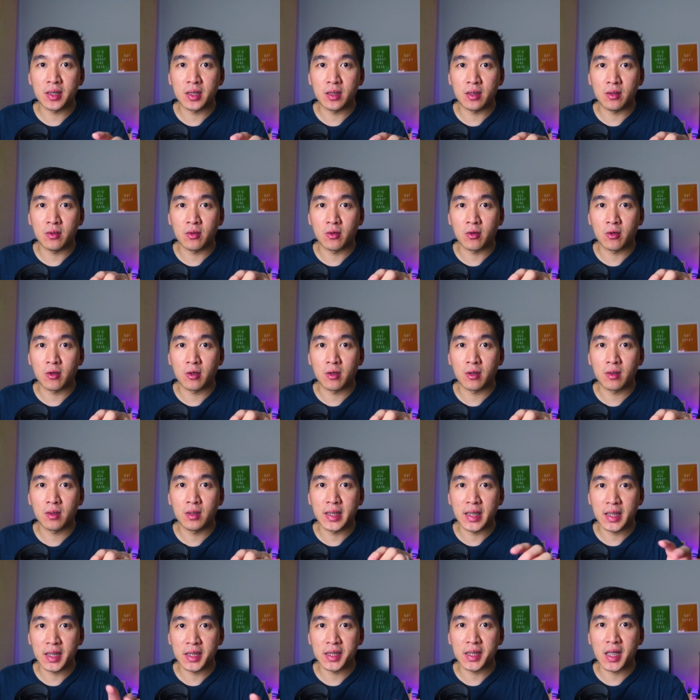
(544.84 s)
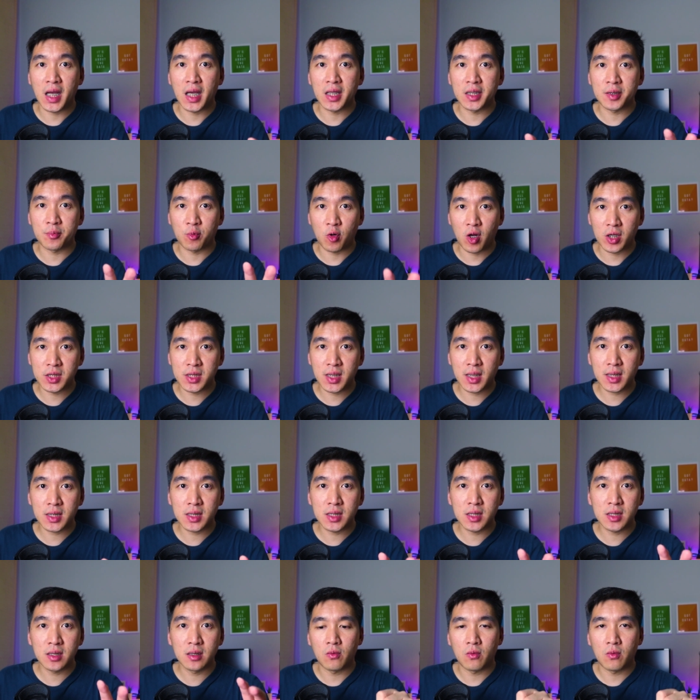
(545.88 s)
in your data science
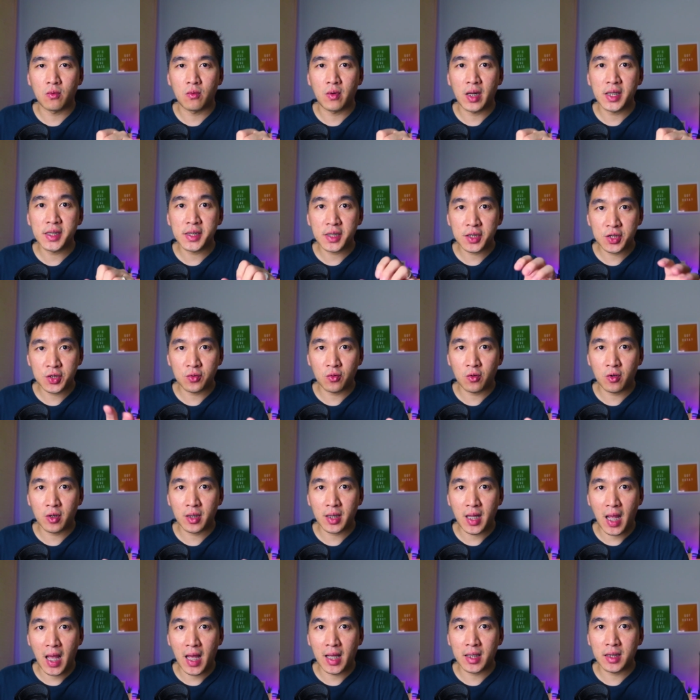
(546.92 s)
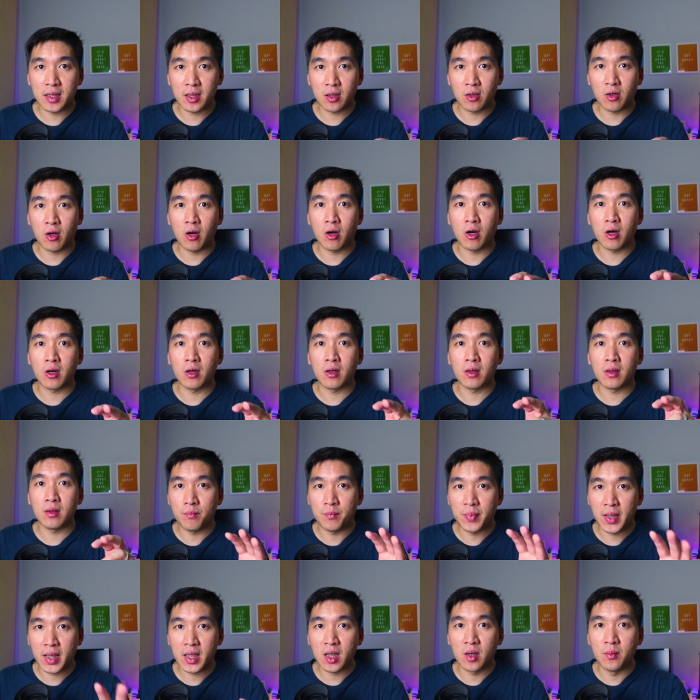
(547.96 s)
project, rest assured that there are
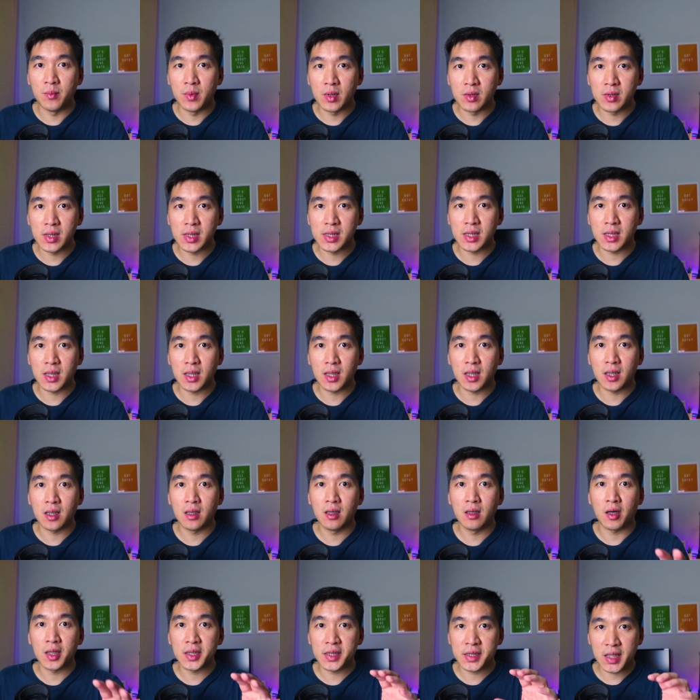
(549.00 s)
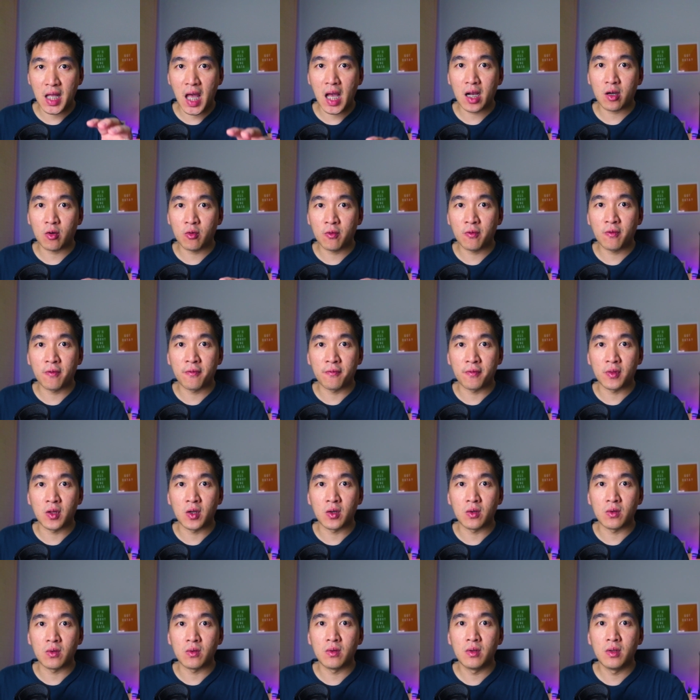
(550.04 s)
big community on Stack
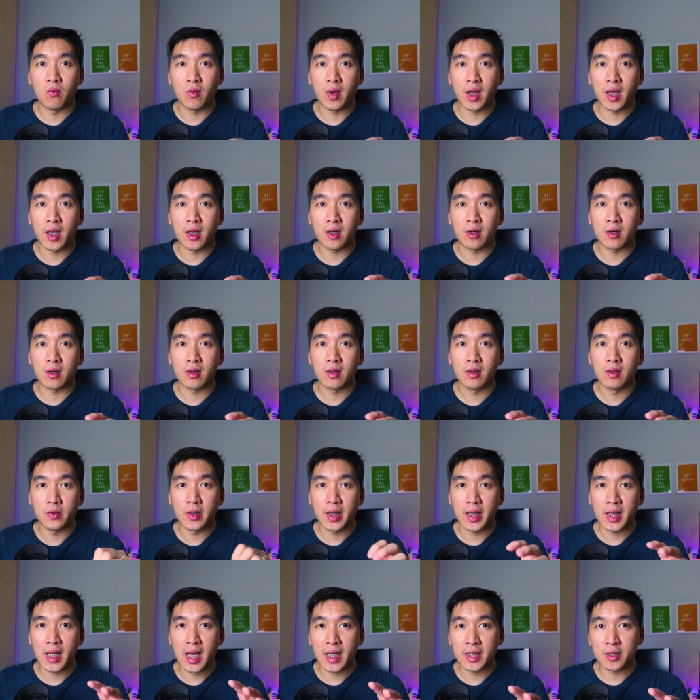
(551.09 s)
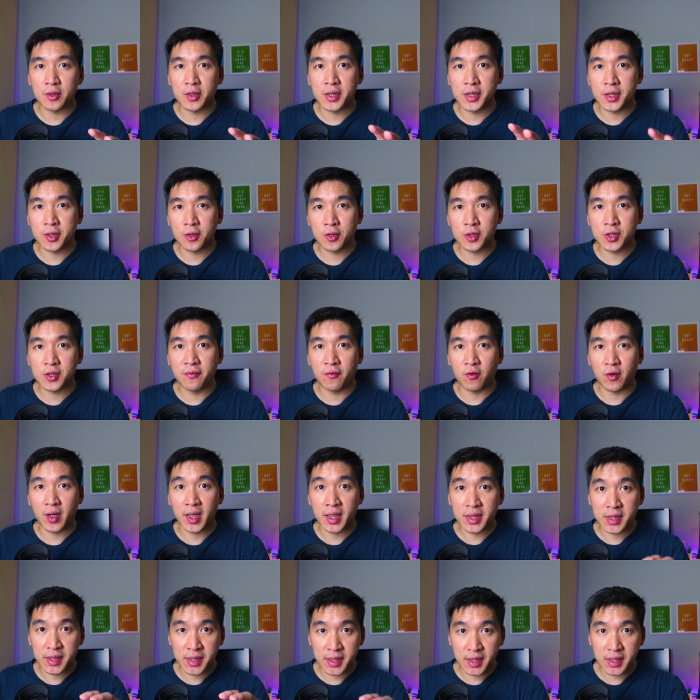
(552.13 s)
Overflow where you can either search for
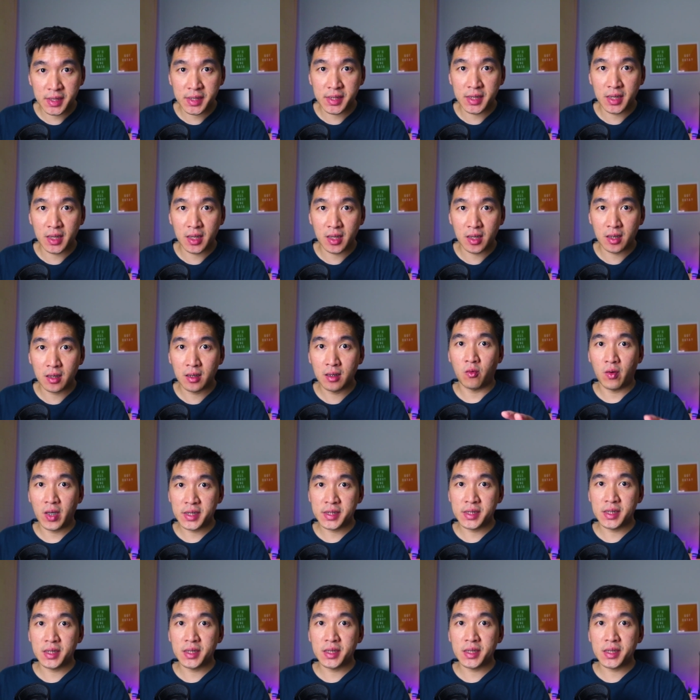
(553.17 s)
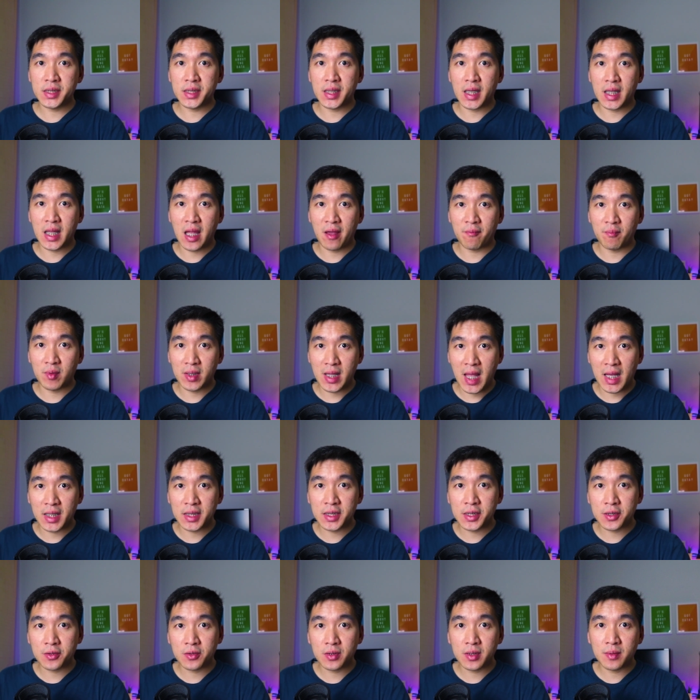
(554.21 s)
existing questions that have been
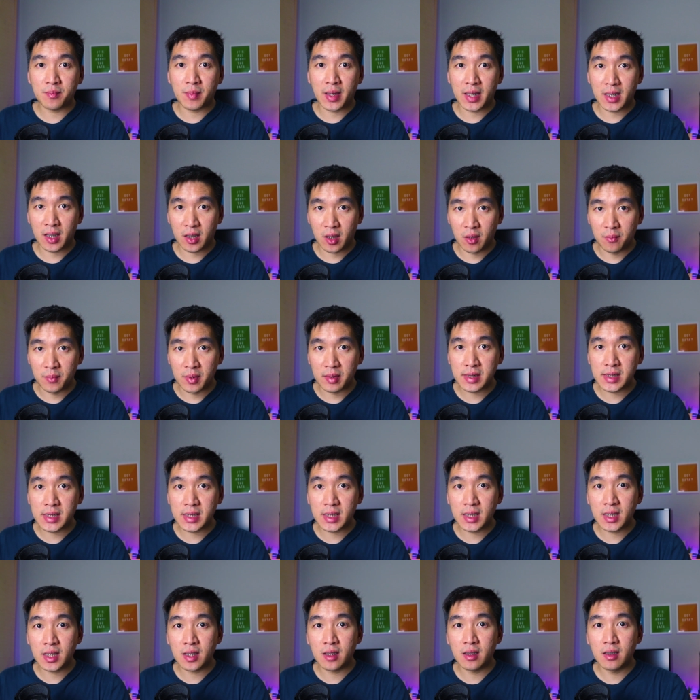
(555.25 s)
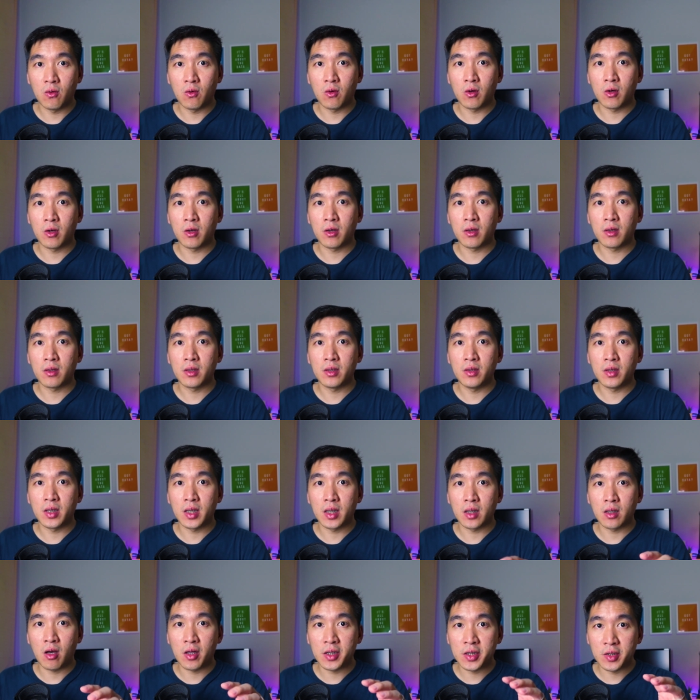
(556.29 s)
answered by the community, or you
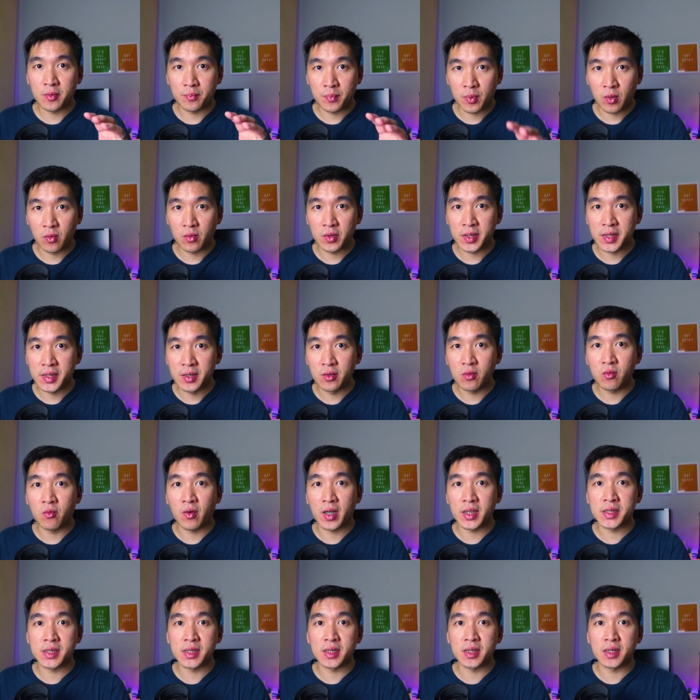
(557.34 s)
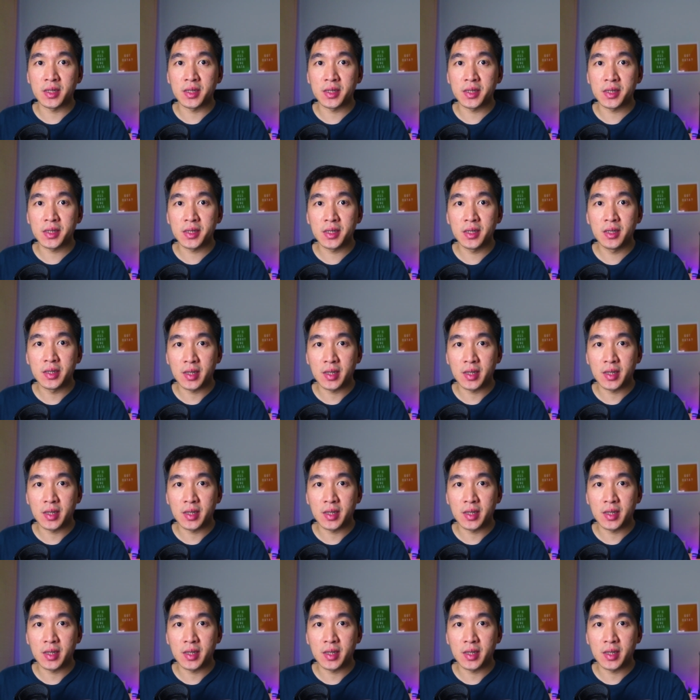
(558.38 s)
could also post new questions